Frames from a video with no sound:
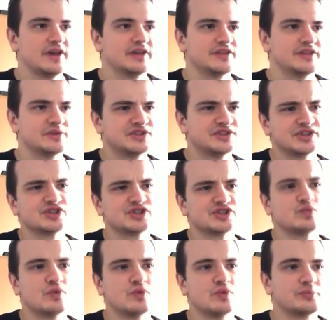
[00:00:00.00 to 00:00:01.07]
There is just
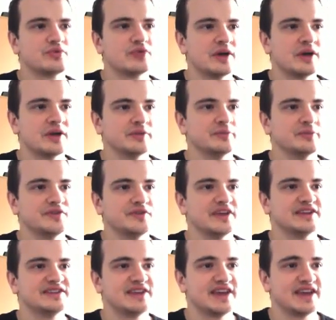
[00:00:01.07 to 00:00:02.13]
one problem with
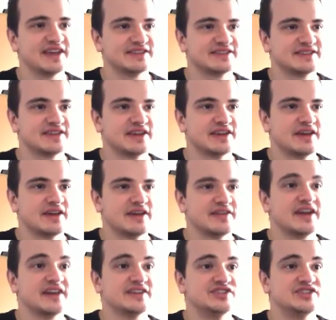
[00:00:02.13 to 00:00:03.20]
a test
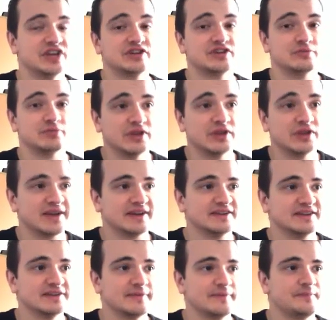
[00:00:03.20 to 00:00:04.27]
that is gender
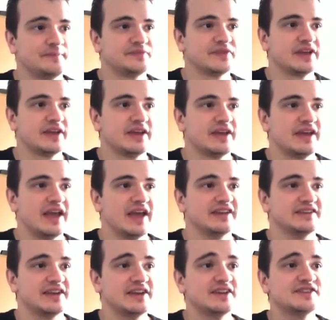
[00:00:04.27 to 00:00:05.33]
blind,
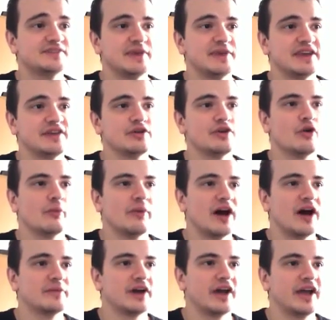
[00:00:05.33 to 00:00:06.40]
and it is making
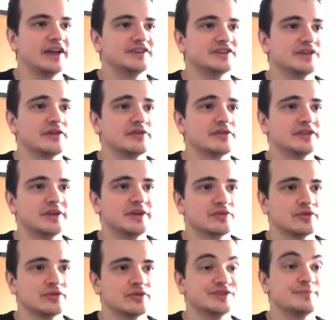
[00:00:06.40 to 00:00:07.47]
Obama and other
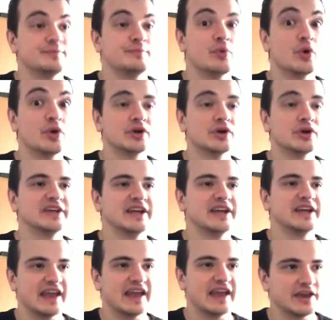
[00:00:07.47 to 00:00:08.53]
liberals boil
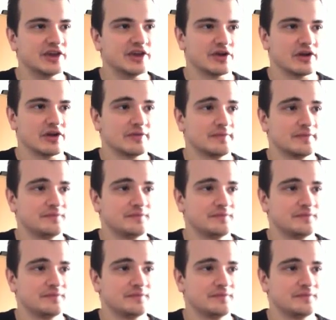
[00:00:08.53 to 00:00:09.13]
in anger